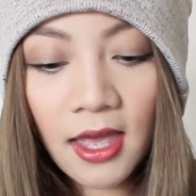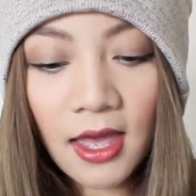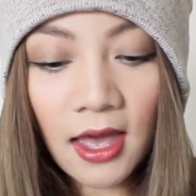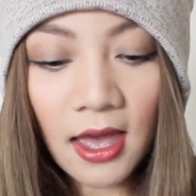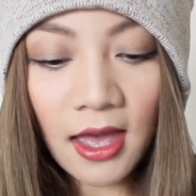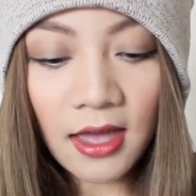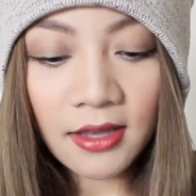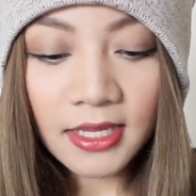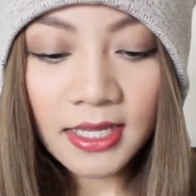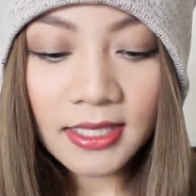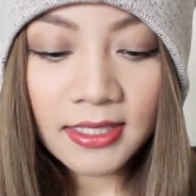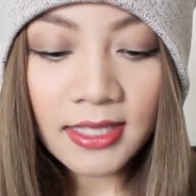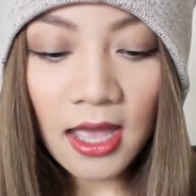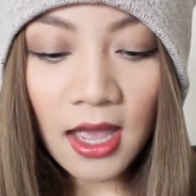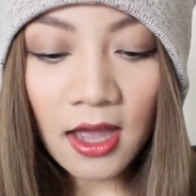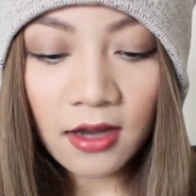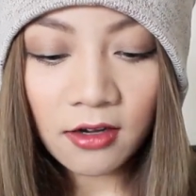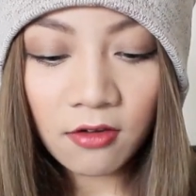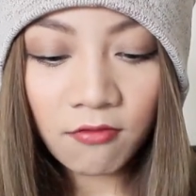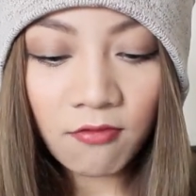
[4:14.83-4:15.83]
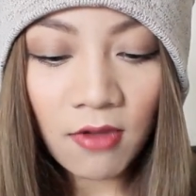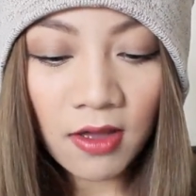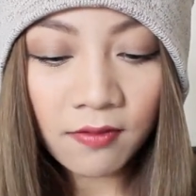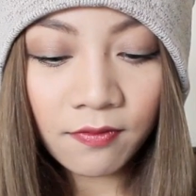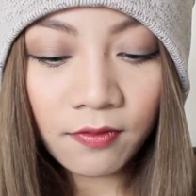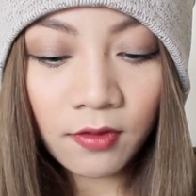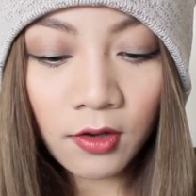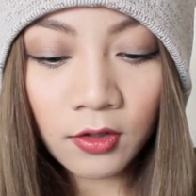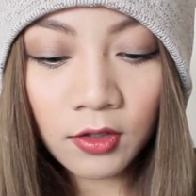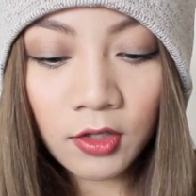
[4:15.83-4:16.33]
And these are the
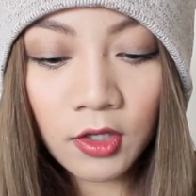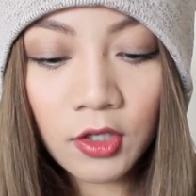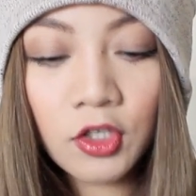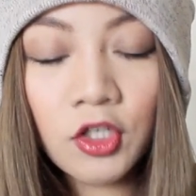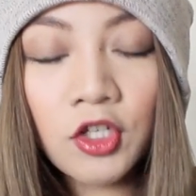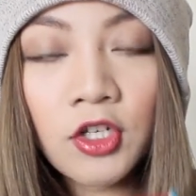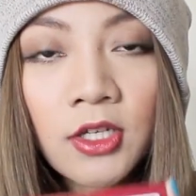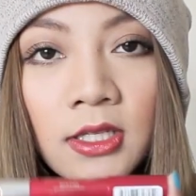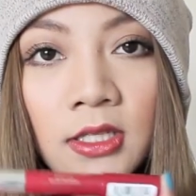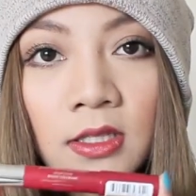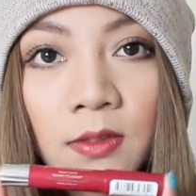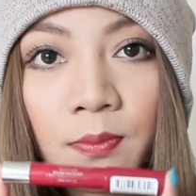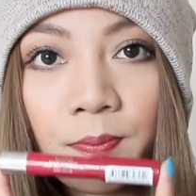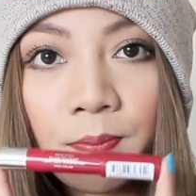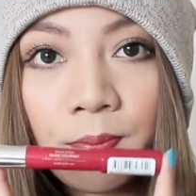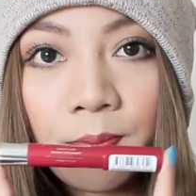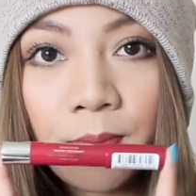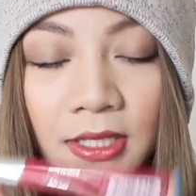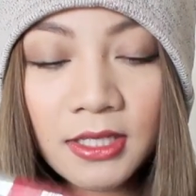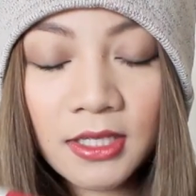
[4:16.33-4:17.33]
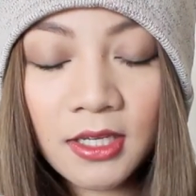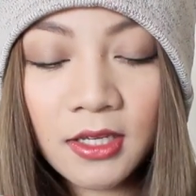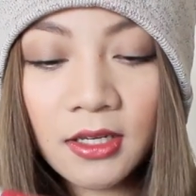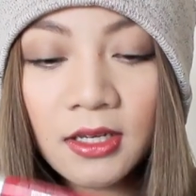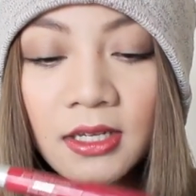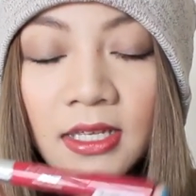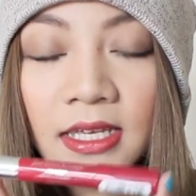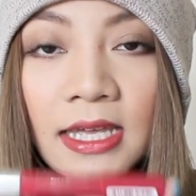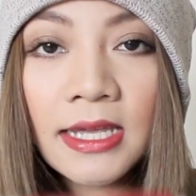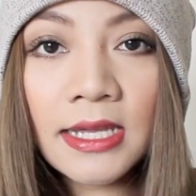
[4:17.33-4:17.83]
Revlon Just
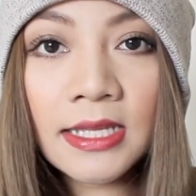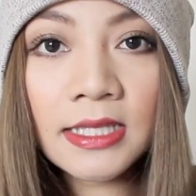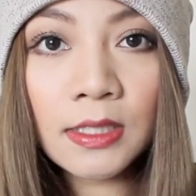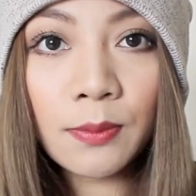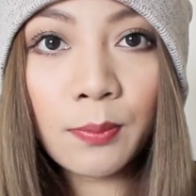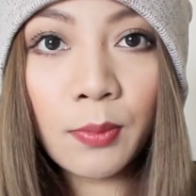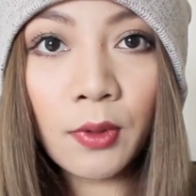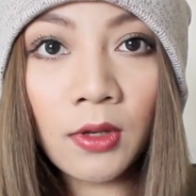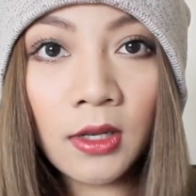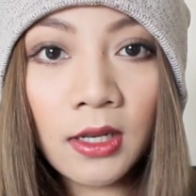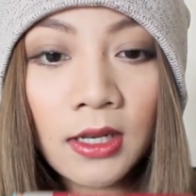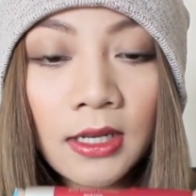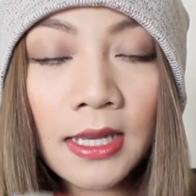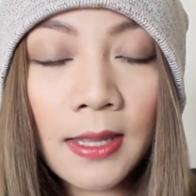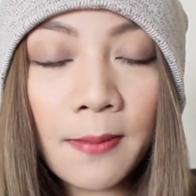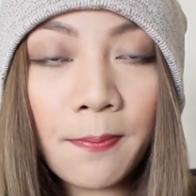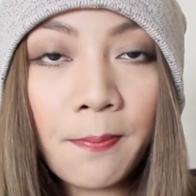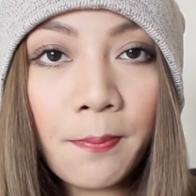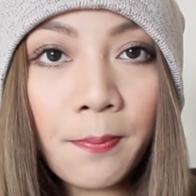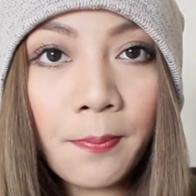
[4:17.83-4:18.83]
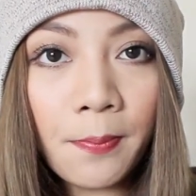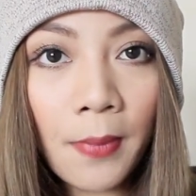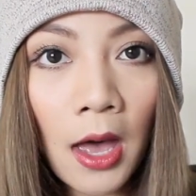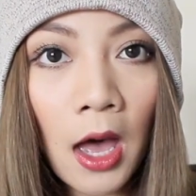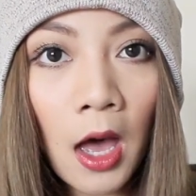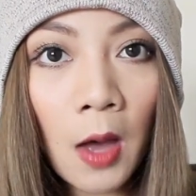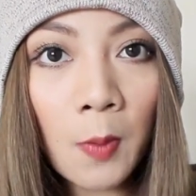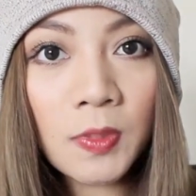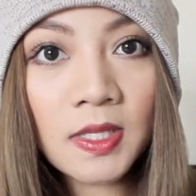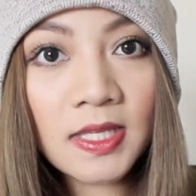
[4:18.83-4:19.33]
Bitten Kissable Lip
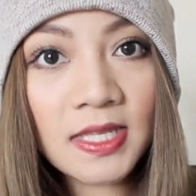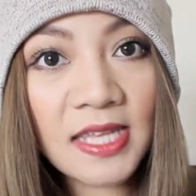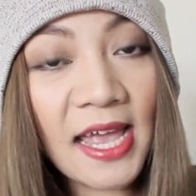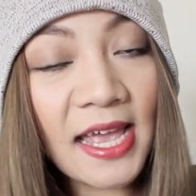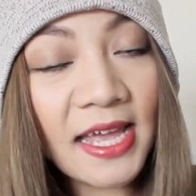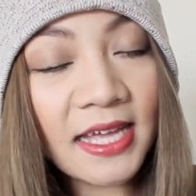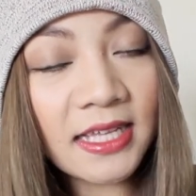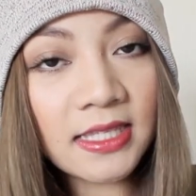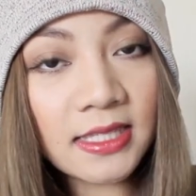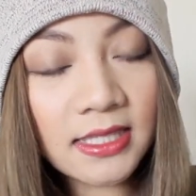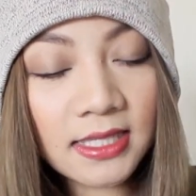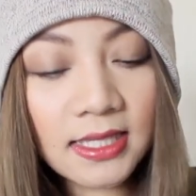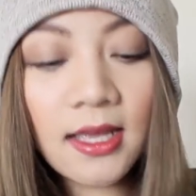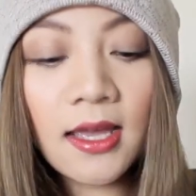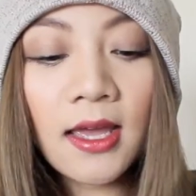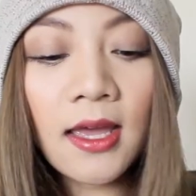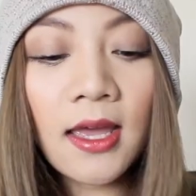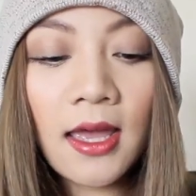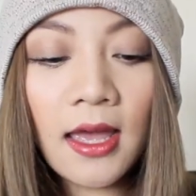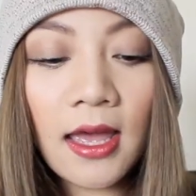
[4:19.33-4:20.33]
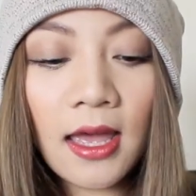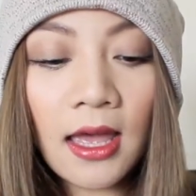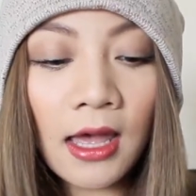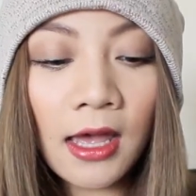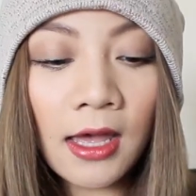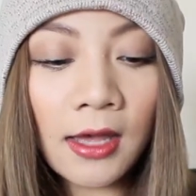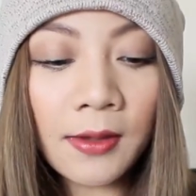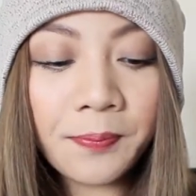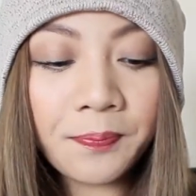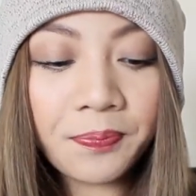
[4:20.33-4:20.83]
Balm Stains.
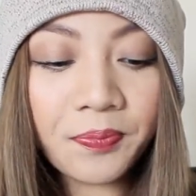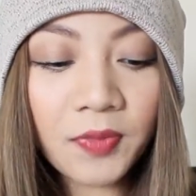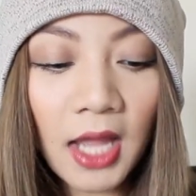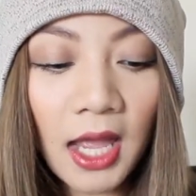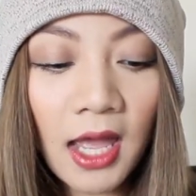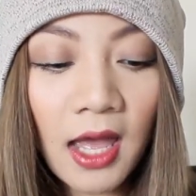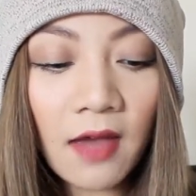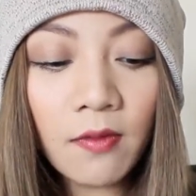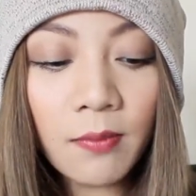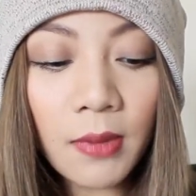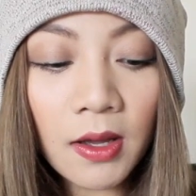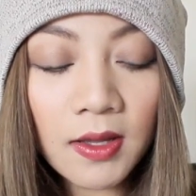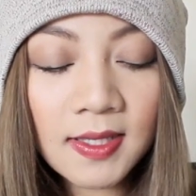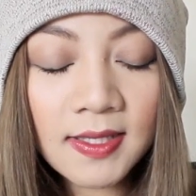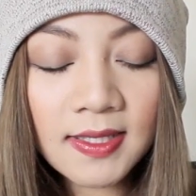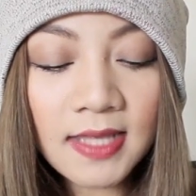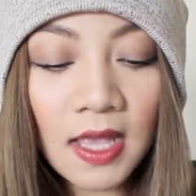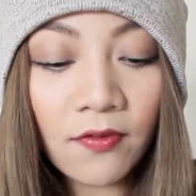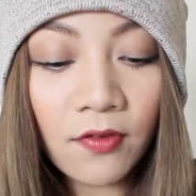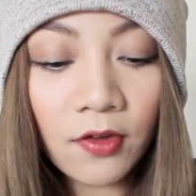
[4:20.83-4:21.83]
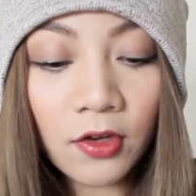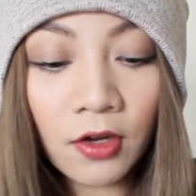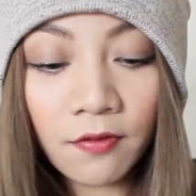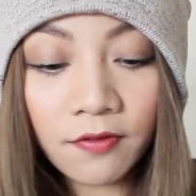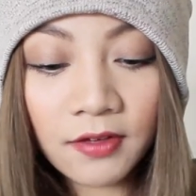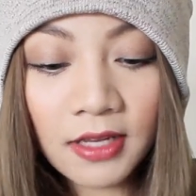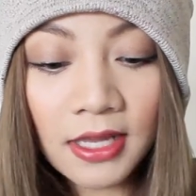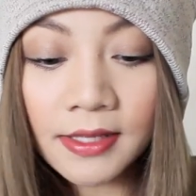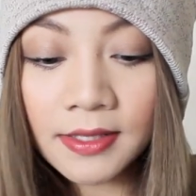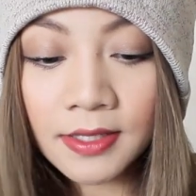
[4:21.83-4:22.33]
I have about 7
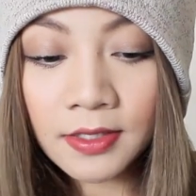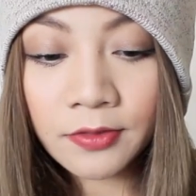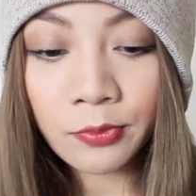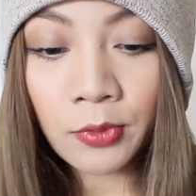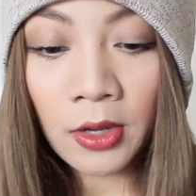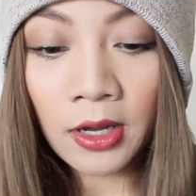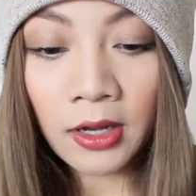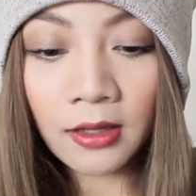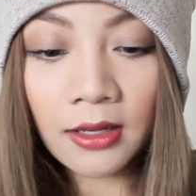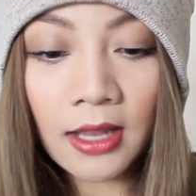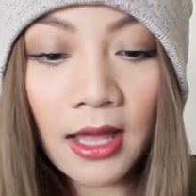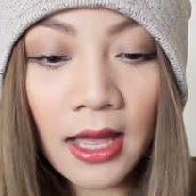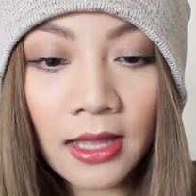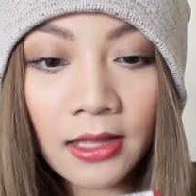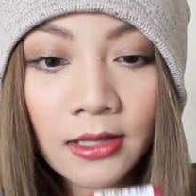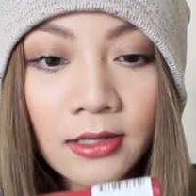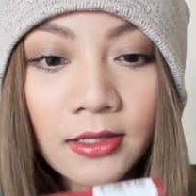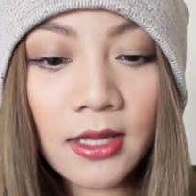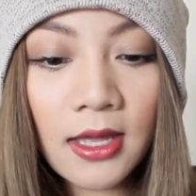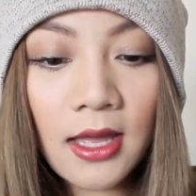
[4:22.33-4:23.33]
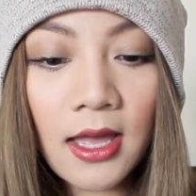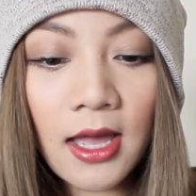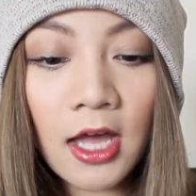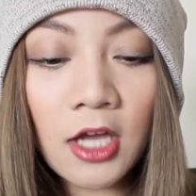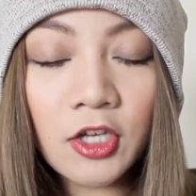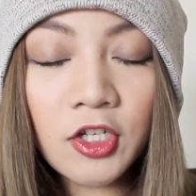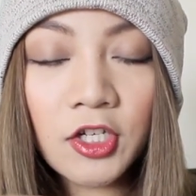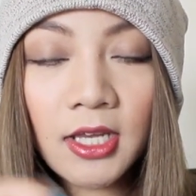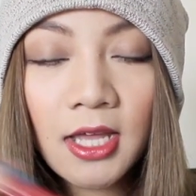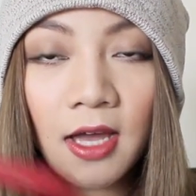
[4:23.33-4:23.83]
of these as well, and
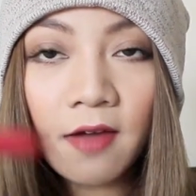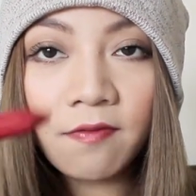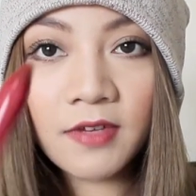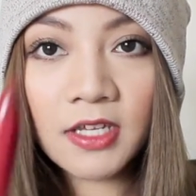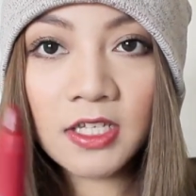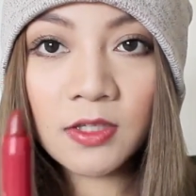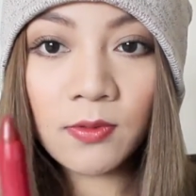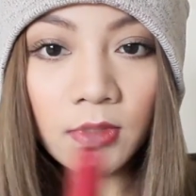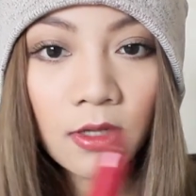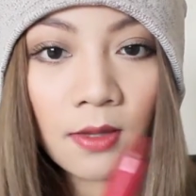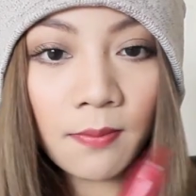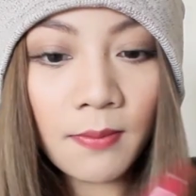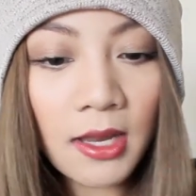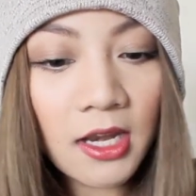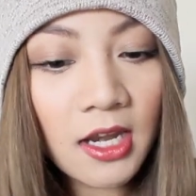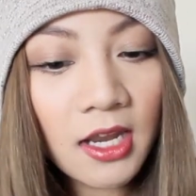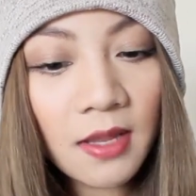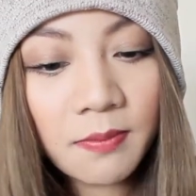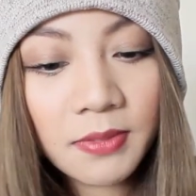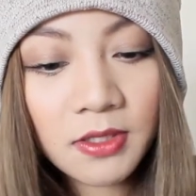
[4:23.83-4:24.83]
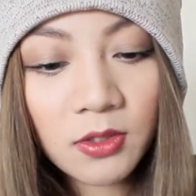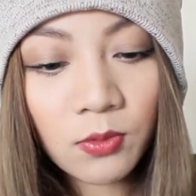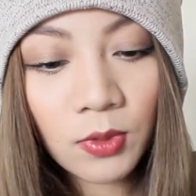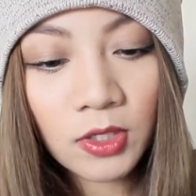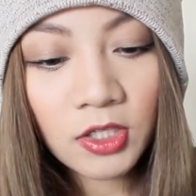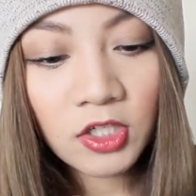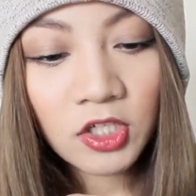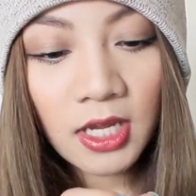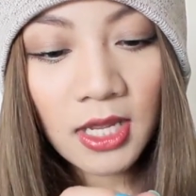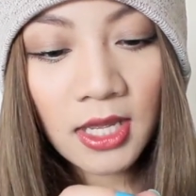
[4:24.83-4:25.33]
I actually have this one on my lips,
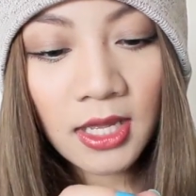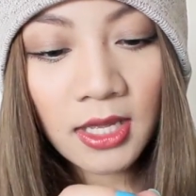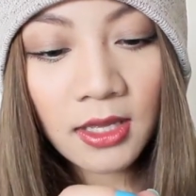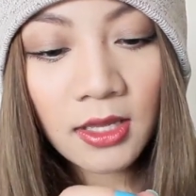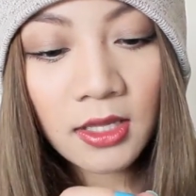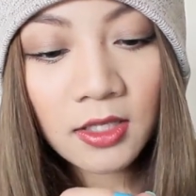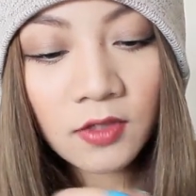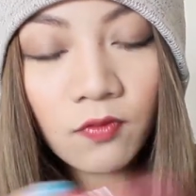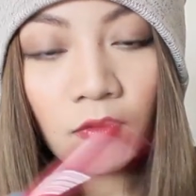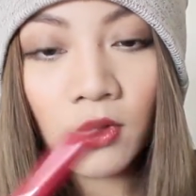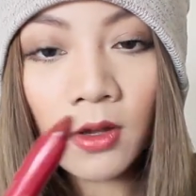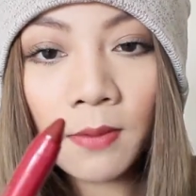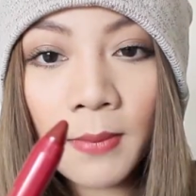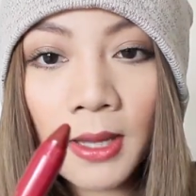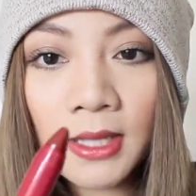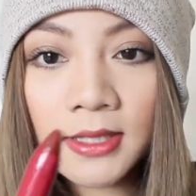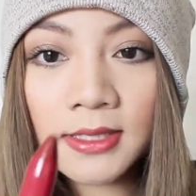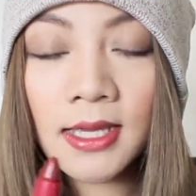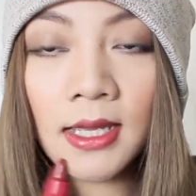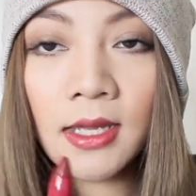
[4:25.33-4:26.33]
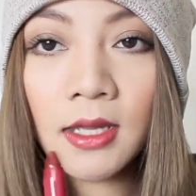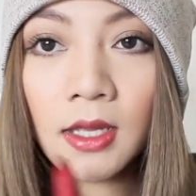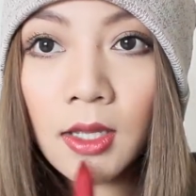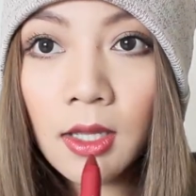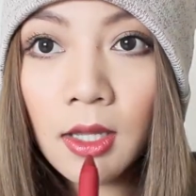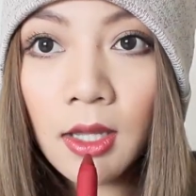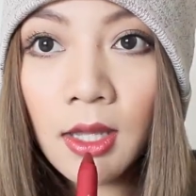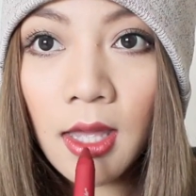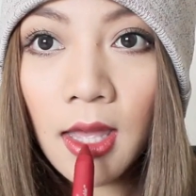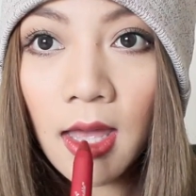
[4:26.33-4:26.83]
which is
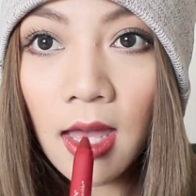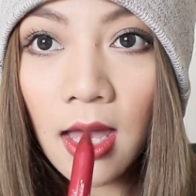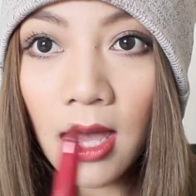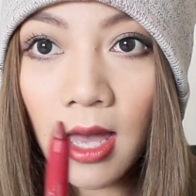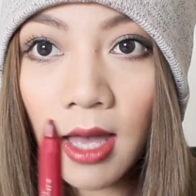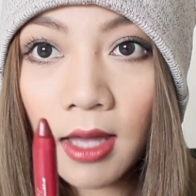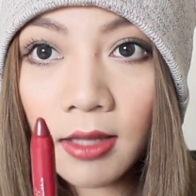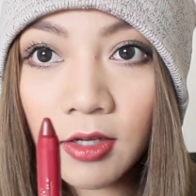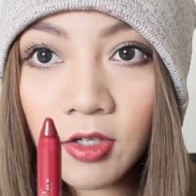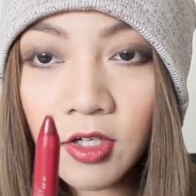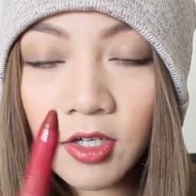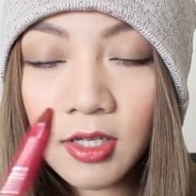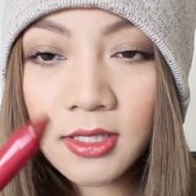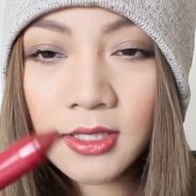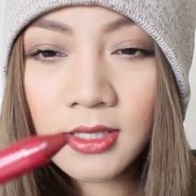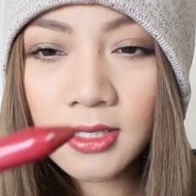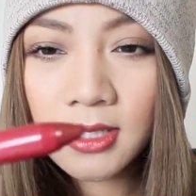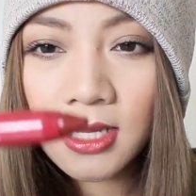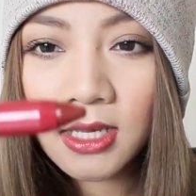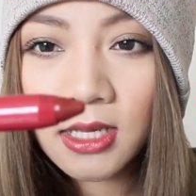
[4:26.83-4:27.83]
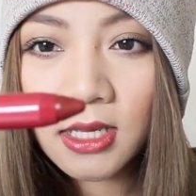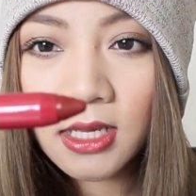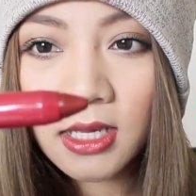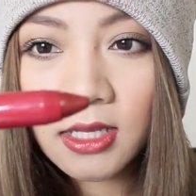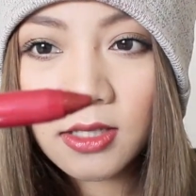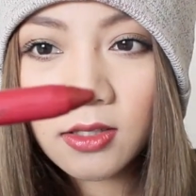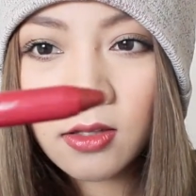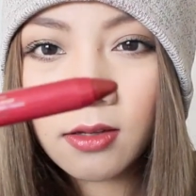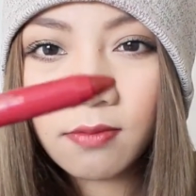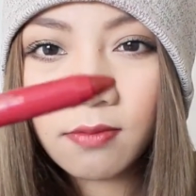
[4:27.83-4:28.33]
Romantic. And as you can see,